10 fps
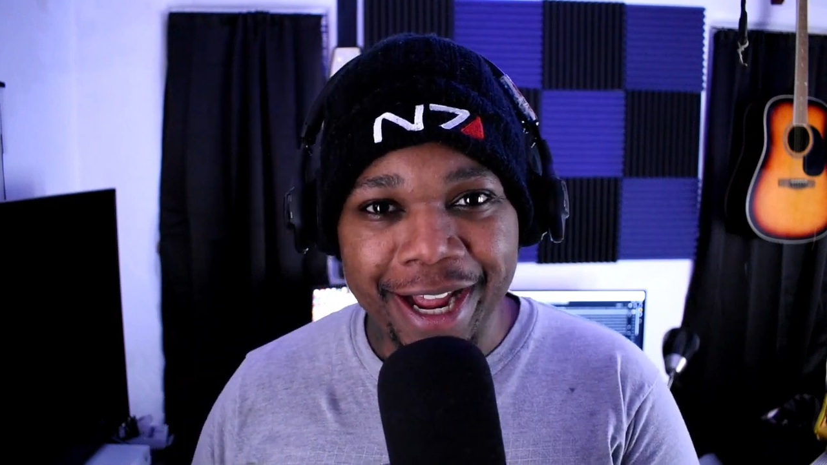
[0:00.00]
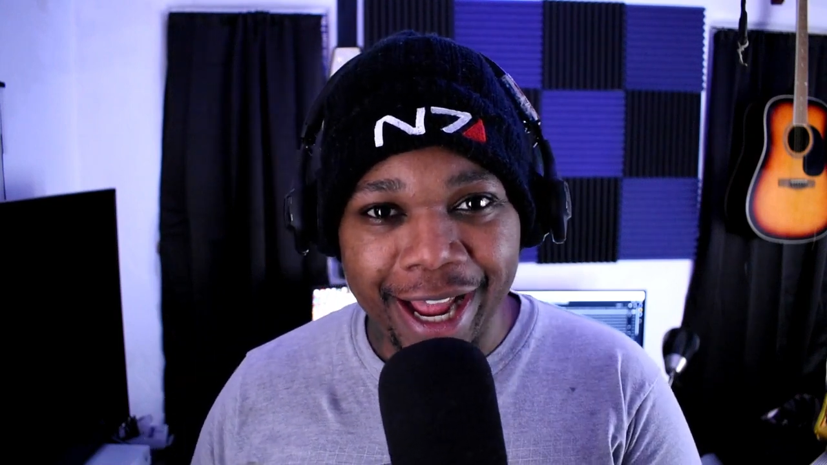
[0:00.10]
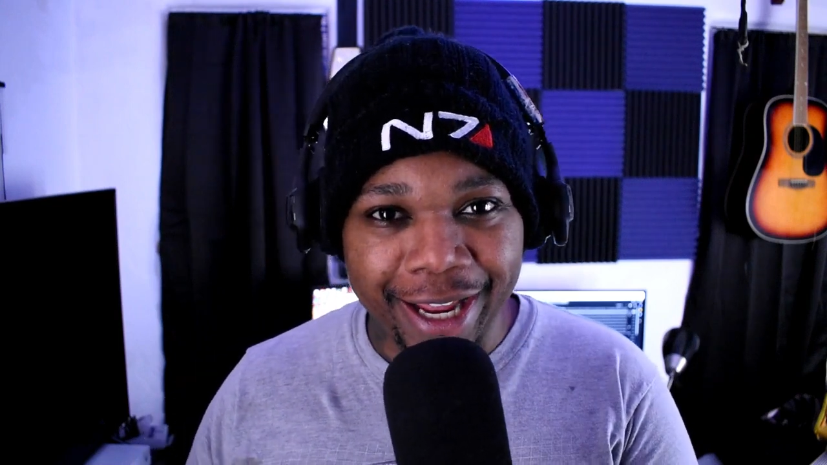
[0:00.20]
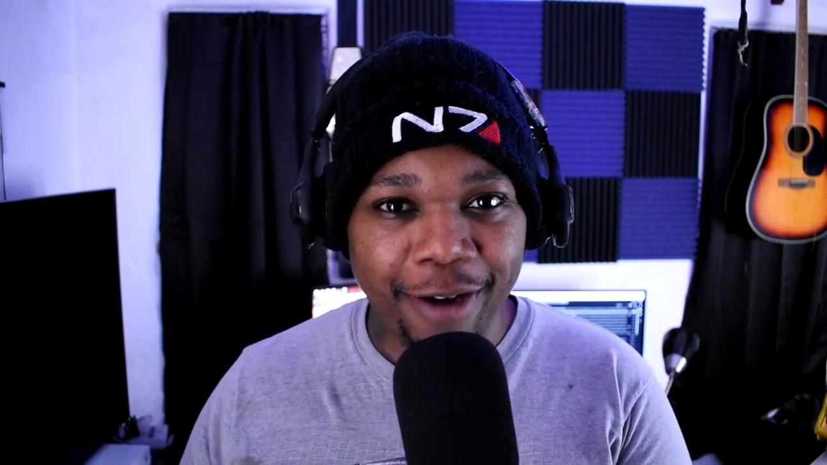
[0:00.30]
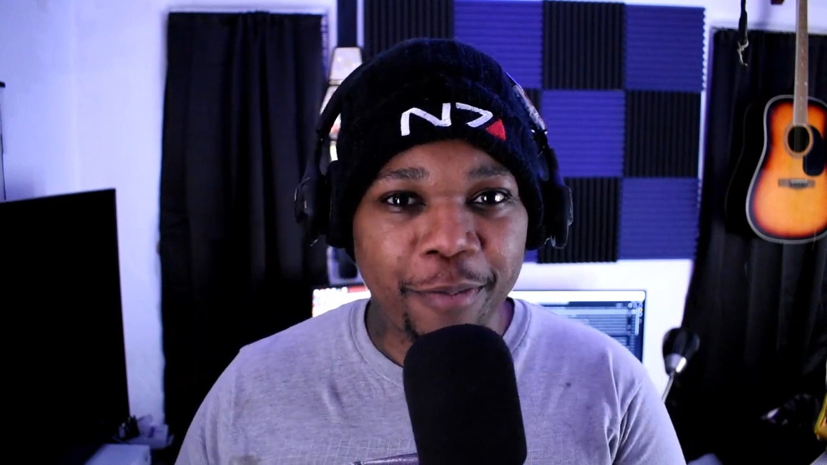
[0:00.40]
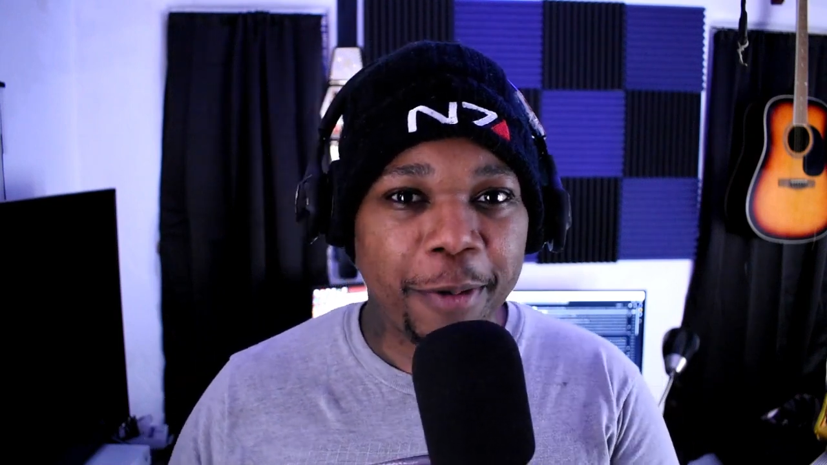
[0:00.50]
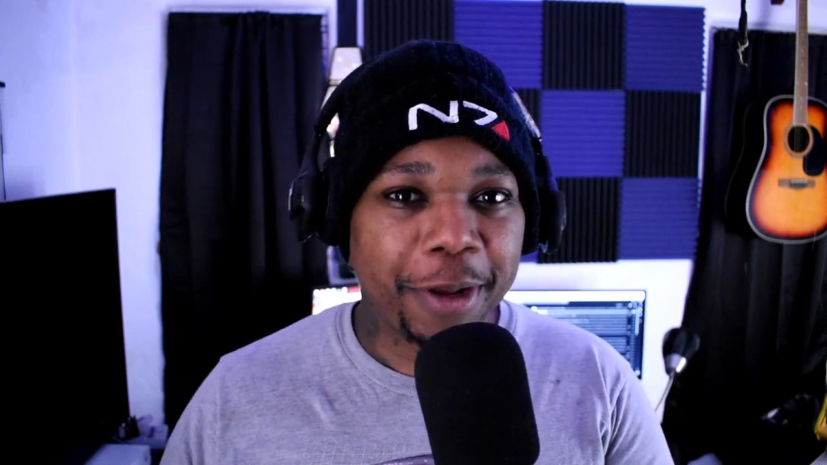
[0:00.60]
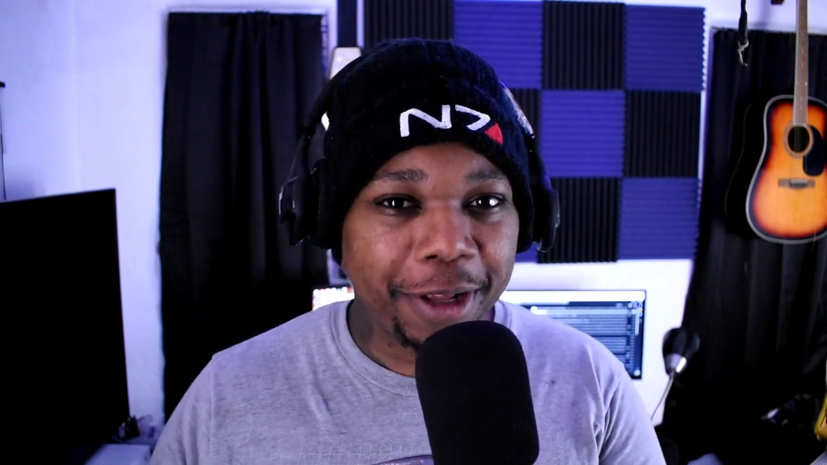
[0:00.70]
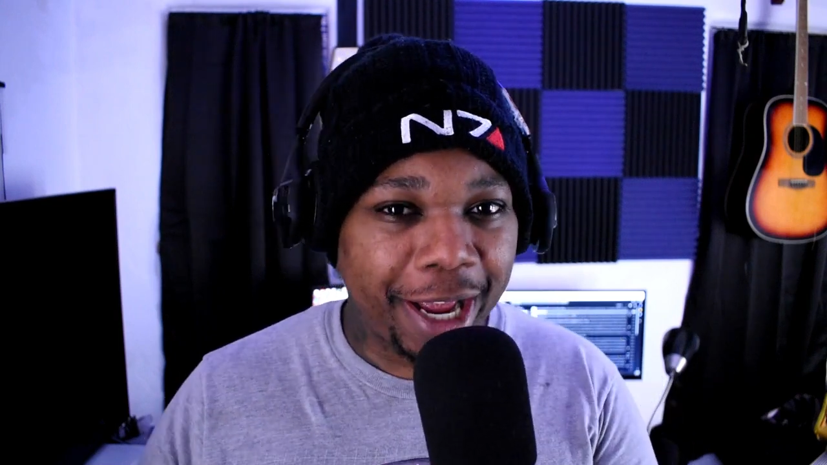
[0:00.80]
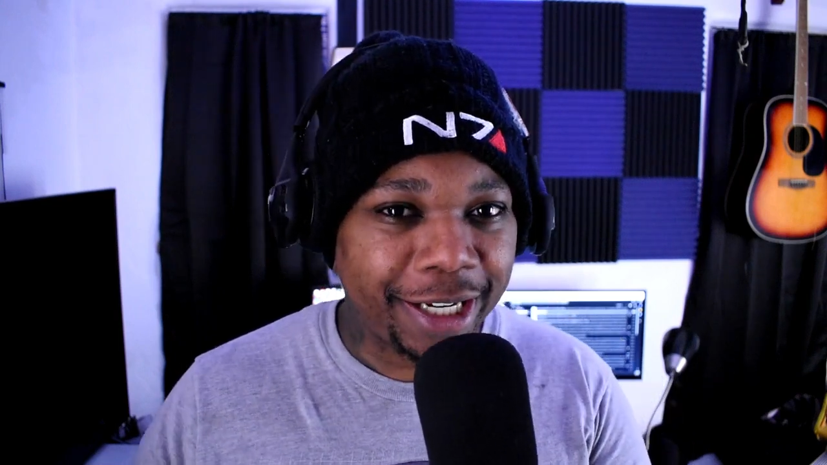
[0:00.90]
I can't remember
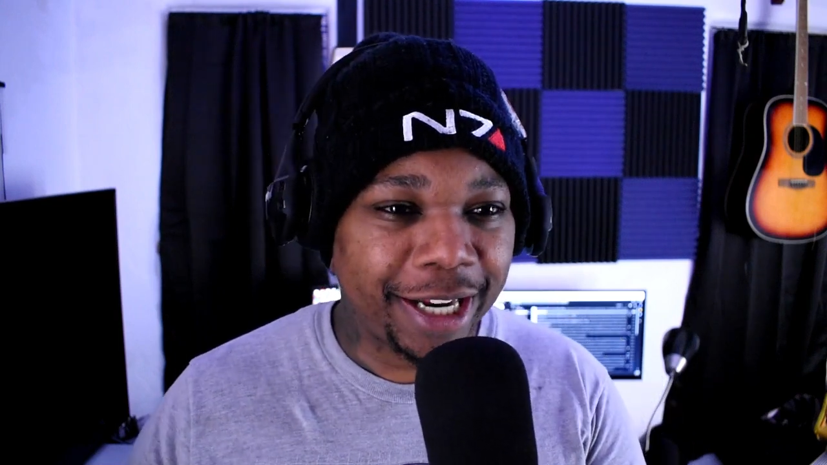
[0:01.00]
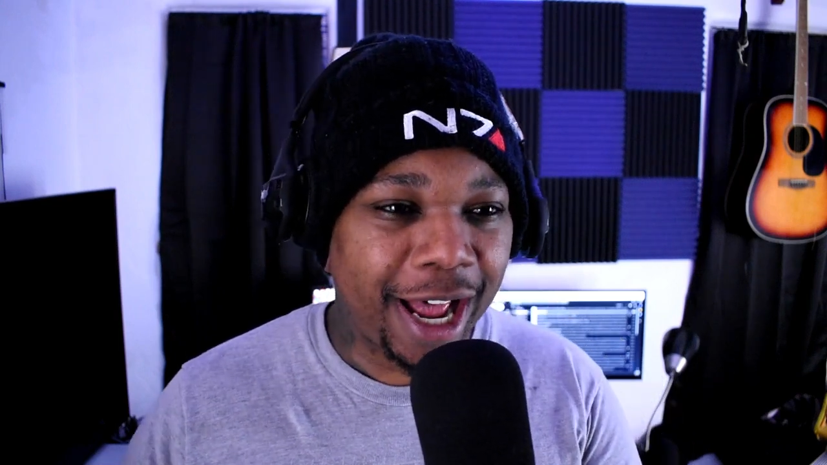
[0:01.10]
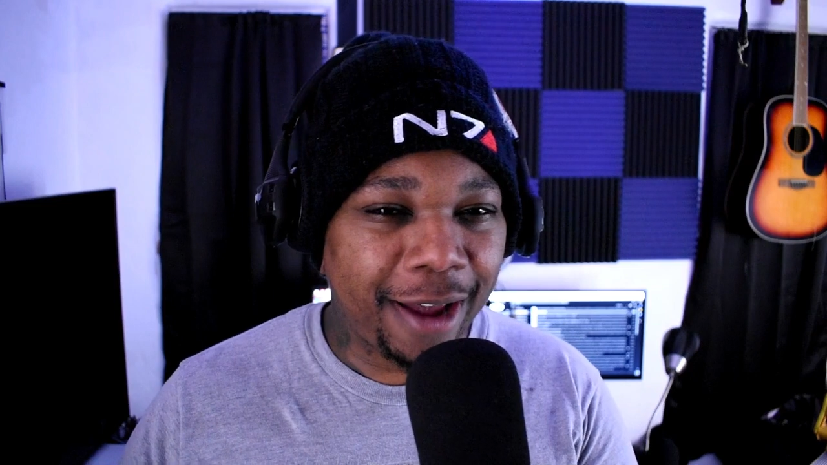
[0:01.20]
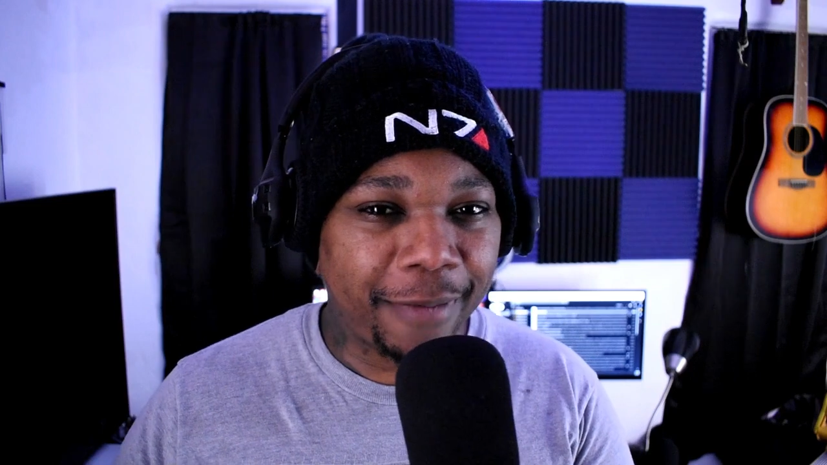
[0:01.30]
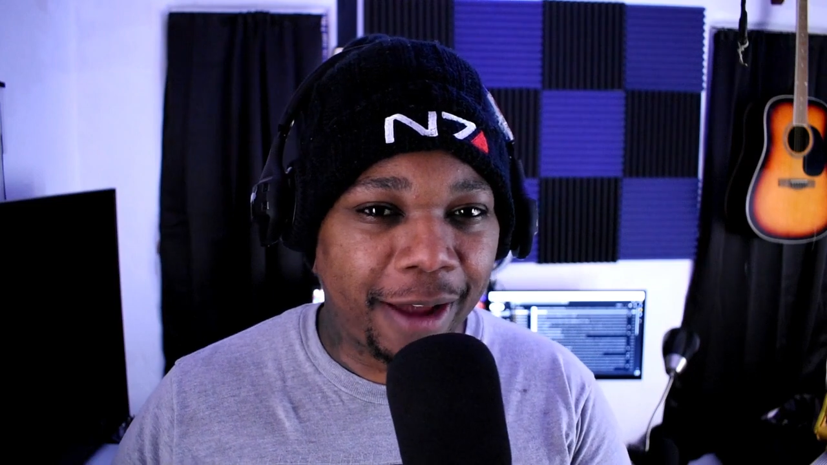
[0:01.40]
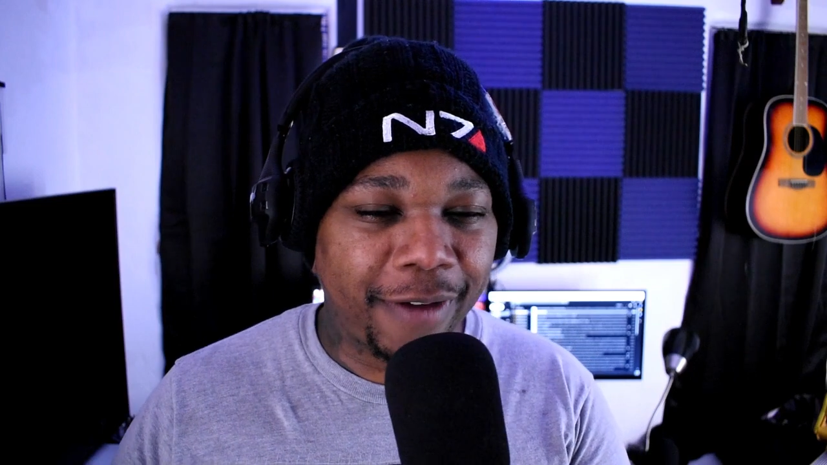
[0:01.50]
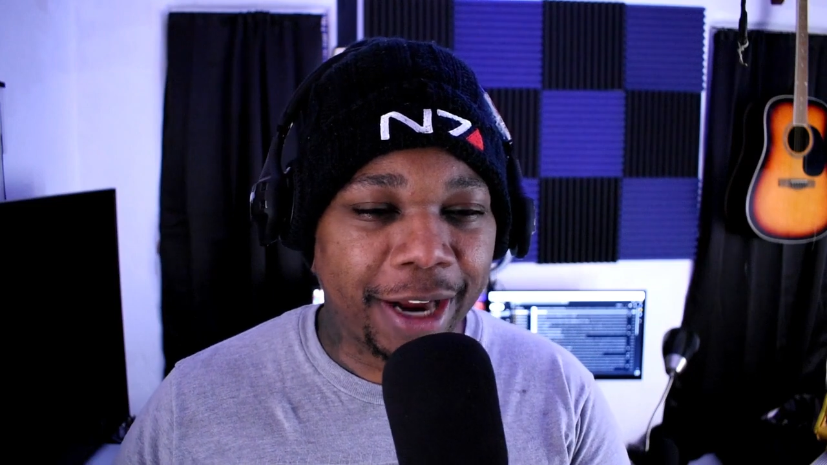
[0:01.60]
the last time I've